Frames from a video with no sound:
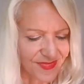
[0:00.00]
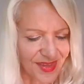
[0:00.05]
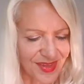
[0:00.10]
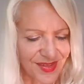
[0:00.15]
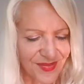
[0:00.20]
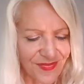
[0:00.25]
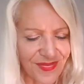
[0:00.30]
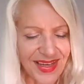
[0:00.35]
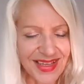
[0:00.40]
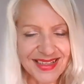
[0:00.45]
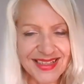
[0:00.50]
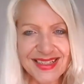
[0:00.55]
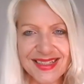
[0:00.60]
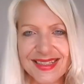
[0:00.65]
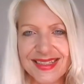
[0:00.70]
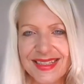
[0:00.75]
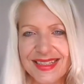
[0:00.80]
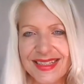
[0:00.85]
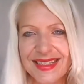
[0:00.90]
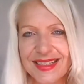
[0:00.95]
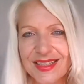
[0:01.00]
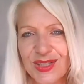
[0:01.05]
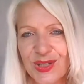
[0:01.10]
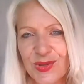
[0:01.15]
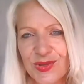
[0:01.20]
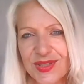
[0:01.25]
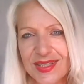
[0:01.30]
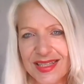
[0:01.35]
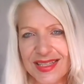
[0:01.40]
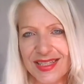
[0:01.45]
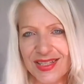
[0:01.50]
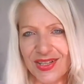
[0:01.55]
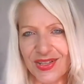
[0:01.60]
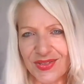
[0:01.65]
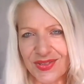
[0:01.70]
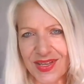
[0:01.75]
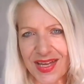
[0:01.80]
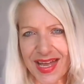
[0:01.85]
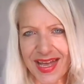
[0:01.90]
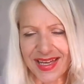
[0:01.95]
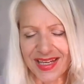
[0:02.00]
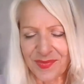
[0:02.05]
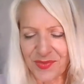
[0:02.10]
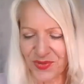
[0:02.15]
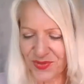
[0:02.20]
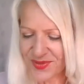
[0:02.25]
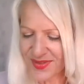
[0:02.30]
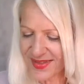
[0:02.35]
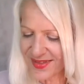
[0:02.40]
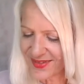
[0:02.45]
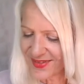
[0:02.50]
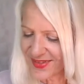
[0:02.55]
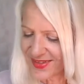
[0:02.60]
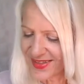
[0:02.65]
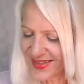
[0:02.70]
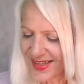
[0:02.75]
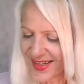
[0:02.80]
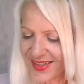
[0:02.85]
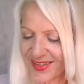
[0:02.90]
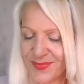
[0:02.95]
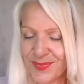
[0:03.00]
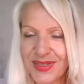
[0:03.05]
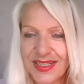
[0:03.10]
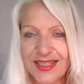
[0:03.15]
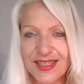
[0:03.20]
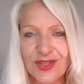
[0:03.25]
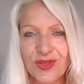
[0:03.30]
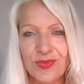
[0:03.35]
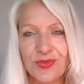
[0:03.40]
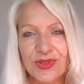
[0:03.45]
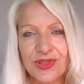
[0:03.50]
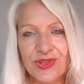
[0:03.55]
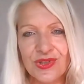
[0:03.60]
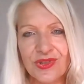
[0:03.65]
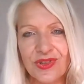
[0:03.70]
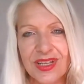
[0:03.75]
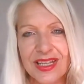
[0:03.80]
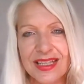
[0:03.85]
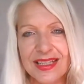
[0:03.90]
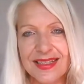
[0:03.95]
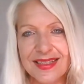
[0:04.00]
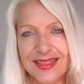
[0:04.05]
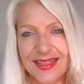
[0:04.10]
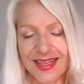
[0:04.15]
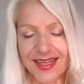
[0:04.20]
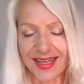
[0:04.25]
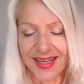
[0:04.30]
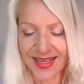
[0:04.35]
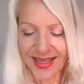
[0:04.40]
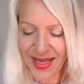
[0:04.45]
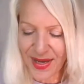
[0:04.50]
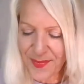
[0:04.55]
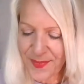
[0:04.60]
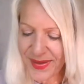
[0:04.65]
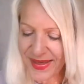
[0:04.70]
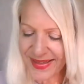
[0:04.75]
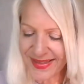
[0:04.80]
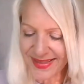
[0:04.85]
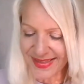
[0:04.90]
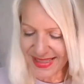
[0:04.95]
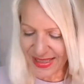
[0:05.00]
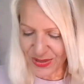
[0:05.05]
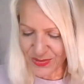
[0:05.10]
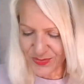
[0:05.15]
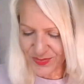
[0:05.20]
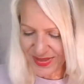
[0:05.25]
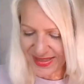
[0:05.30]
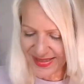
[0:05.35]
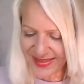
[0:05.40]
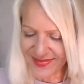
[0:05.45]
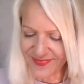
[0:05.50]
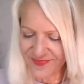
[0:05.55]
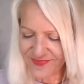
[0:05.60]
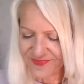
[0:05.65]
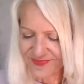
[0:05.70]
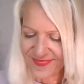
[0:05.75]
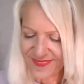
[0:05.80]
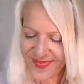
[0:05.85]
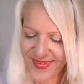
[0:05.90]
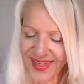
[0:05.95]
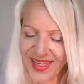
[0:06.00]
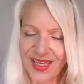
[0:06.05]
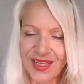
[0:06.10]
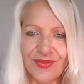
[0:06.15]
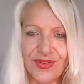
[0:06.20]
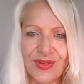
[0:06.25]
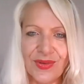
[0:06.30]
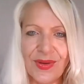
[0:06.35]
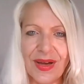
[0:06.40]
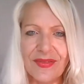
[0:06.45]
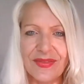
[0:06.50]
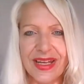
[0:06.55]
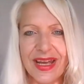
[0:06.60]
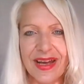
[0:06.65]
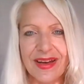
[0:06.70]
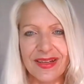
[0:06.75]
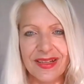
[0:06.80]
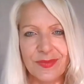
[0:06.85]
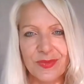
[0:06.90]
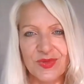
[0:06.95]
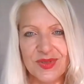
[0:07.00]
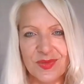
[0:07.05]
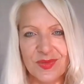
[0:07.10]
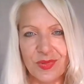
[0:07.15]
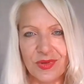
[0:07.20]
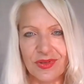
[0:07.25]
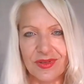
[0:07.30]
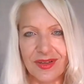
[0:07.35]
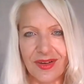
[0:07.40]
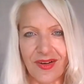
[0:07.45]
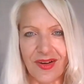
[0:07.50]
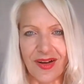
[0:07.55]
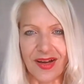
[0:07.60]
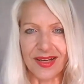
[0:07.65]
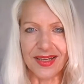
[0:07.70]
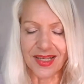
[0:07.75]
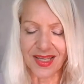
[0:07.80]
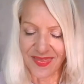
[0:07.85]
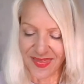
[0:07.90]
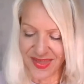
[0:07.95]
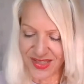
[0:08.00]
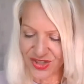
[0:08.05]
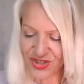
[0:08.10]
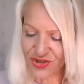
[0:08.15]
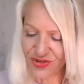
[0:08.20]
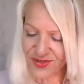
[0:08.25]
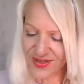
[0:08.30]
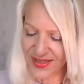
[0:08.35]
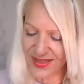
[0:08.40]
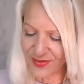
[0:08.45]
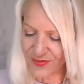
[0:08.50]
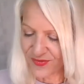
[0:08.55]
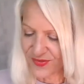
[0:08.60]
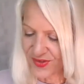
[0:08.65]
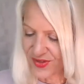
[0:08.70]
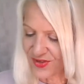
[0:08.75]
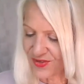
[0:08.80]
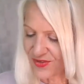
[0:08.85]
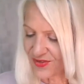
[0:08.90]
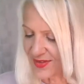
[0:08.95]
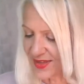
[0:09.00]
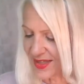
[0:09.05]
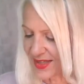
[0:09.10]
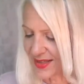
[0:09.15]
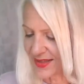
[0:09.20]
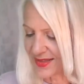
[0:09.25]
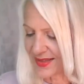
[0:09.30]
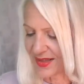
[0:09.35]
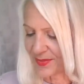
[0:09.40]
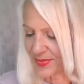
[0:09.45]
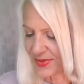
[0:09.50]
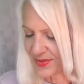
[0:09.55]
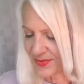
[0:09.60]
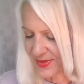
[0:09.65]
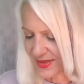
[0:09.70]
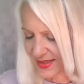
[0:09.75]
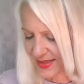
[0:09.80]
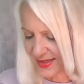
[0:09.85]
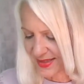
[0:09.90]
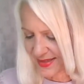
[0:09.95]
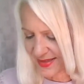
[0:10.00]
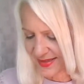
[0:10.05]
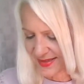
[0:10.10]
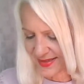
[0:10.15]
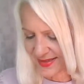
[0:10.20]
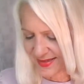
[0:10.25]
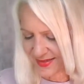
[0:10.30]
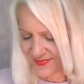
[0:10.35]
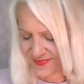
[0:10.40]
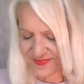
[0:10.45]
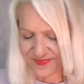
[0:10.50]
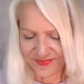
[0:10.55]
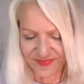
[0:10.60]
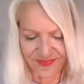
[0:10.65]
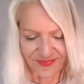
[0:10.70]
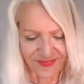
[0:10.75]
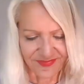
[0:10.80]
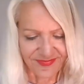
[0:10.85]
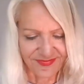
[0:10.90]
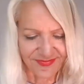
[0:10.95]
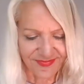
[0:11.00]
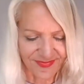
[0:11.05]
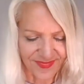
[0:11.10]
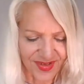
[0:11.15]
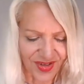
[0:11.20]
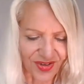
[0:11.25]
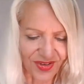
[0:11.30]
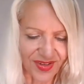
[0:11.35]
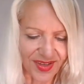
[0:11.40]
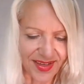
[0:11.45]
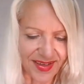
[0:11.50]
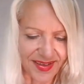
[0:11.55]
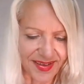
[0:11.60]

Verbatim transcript: the fact it's sitting under chrysotile your animals i'm gonna i'd be super intrigued come back and tell me if you have an animal spirit guide that shows up for you in the next couple of weeks. Okay.